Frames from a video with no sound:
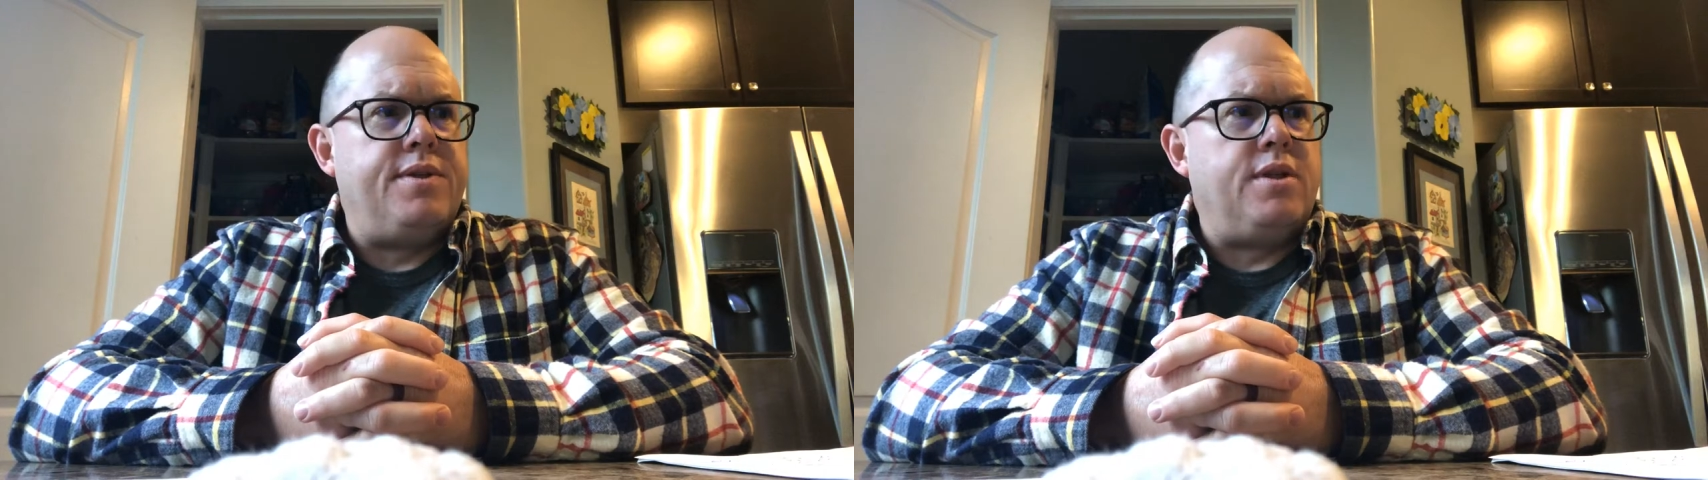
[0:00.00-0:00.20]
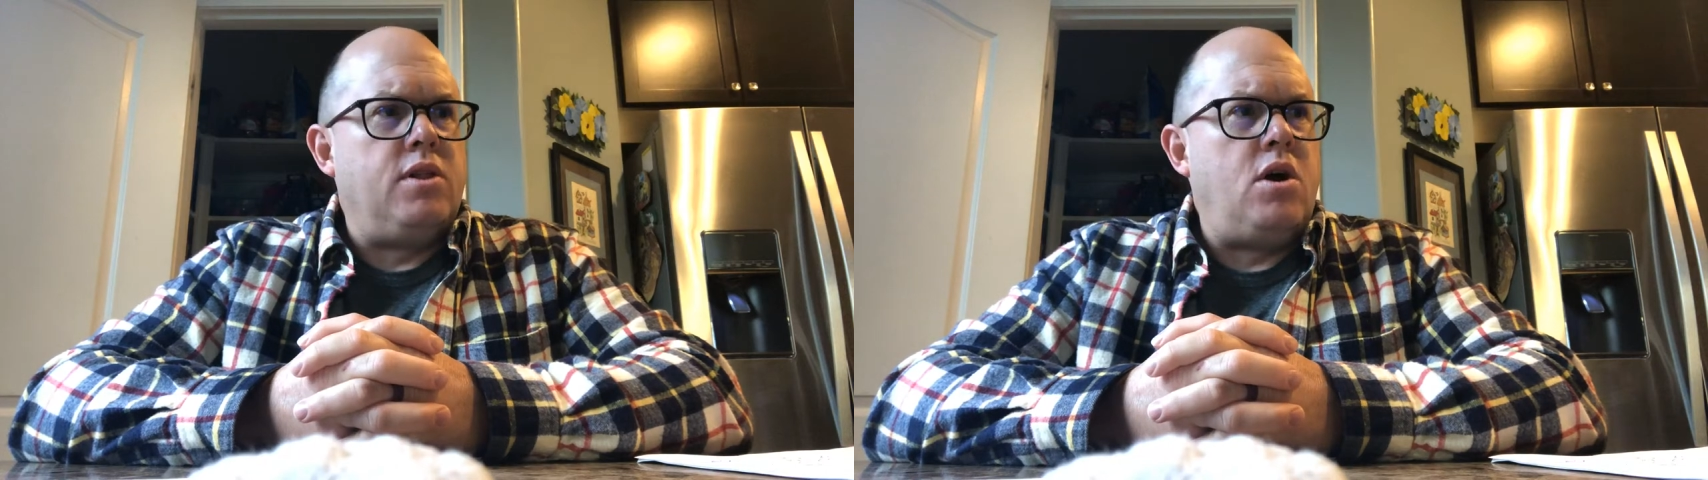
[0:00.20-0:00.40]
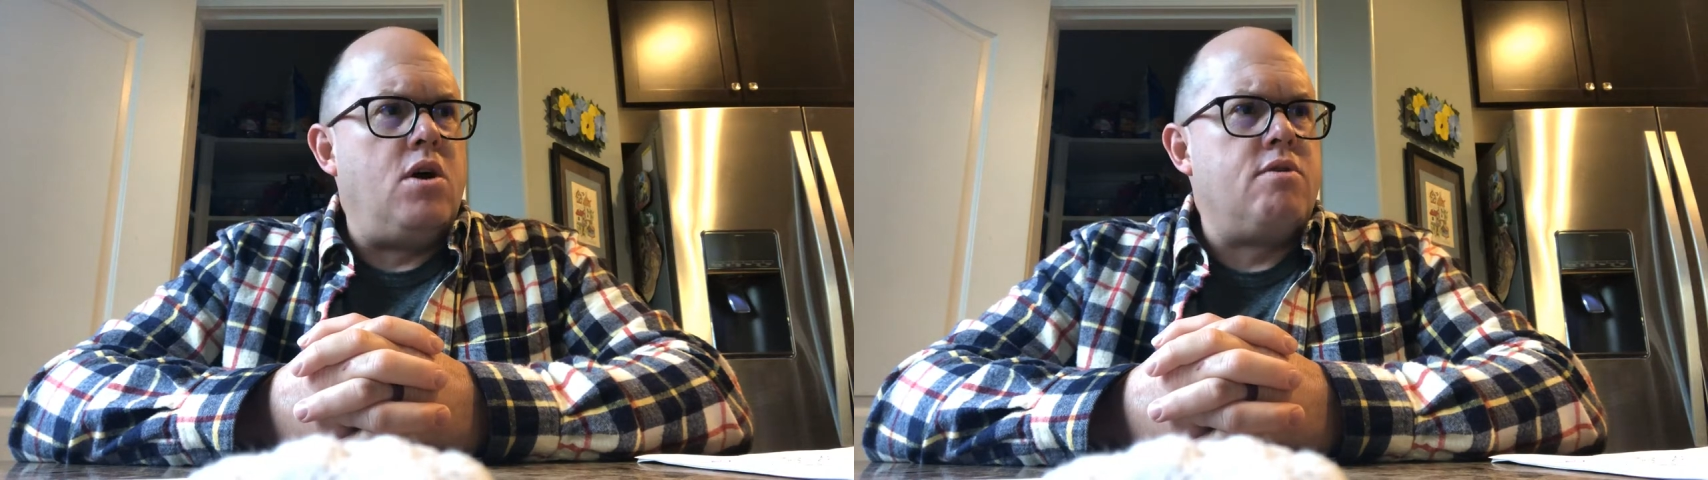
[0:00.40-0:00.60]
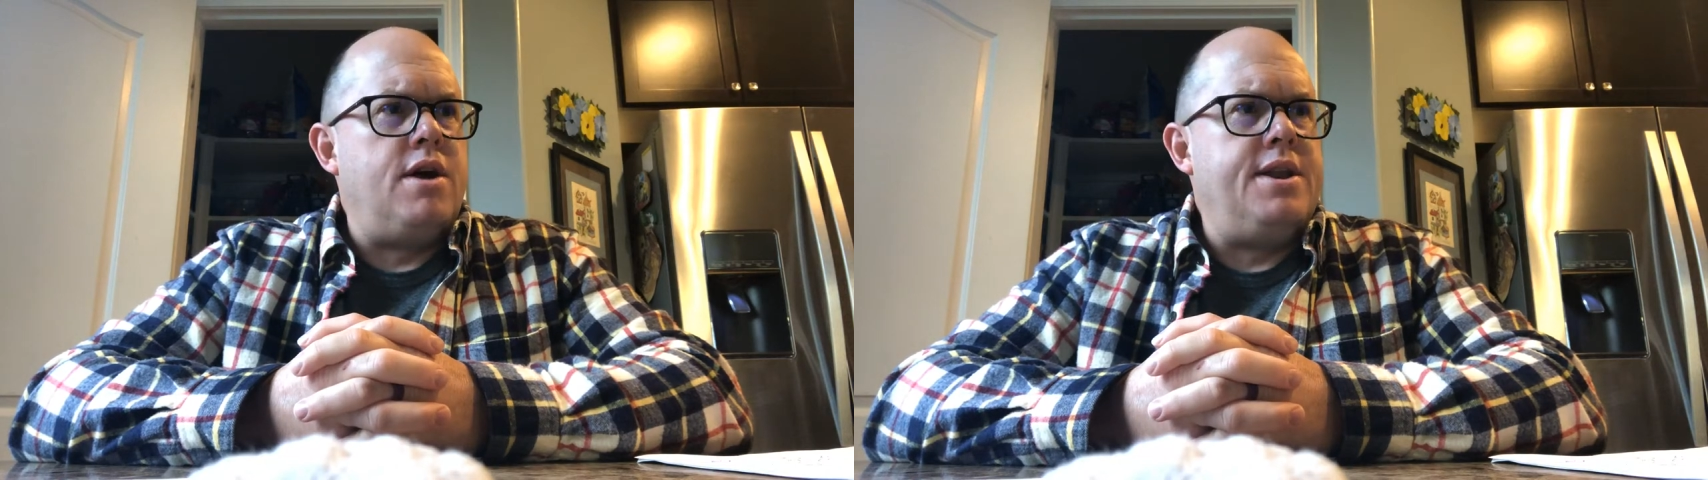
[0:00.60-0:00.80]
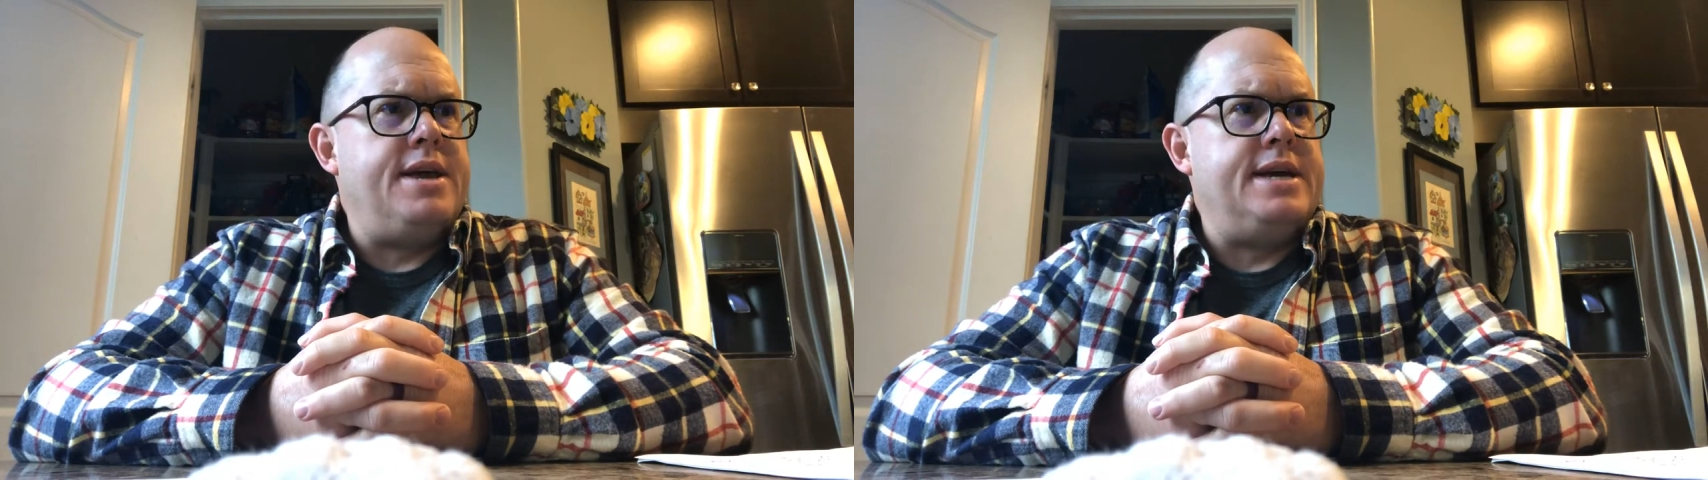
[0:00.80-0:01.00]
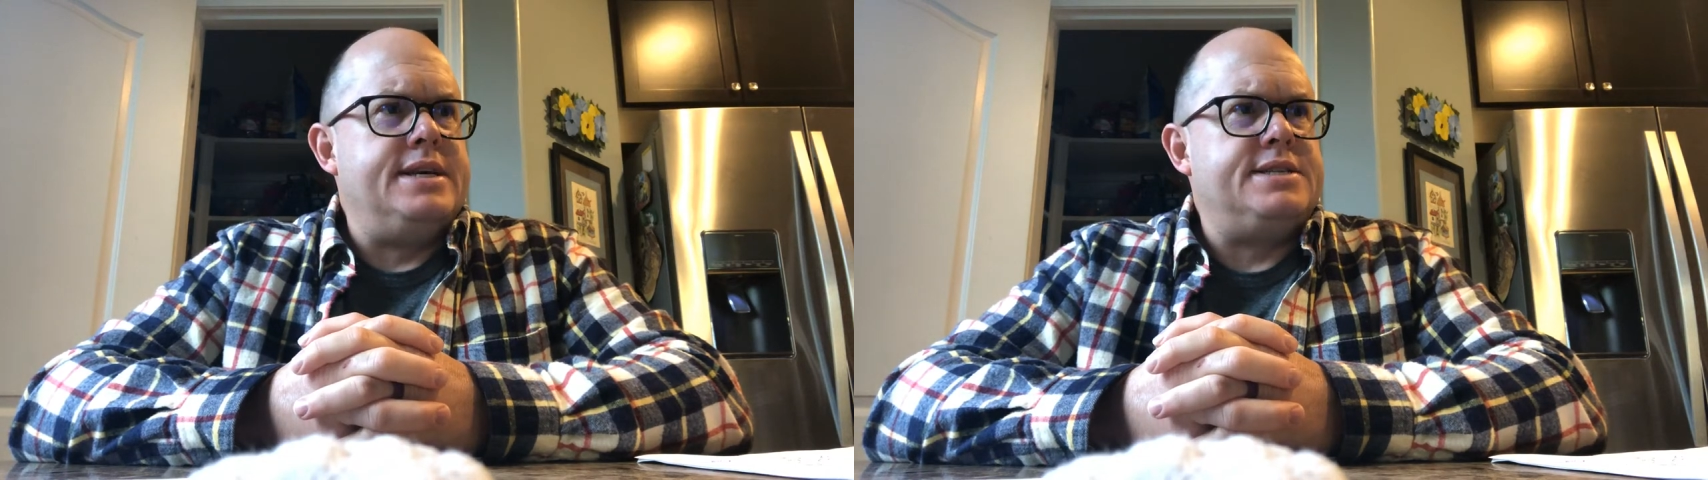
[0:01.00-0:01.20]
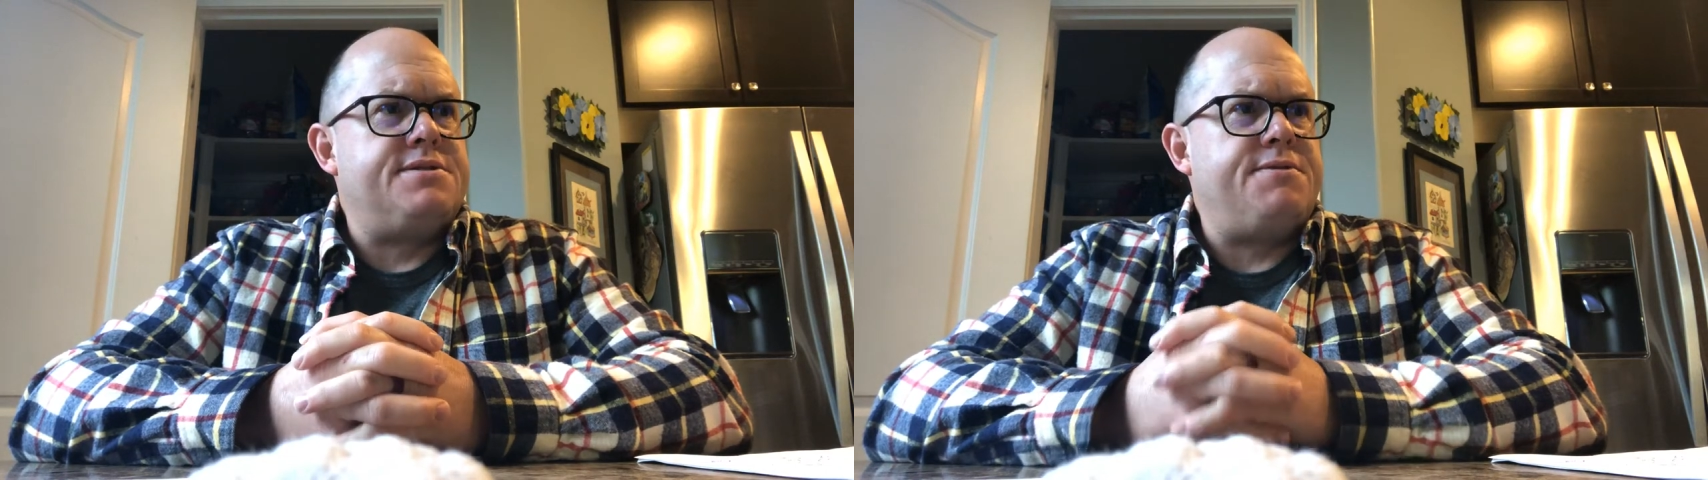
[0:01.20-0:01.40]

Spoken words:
in the long run is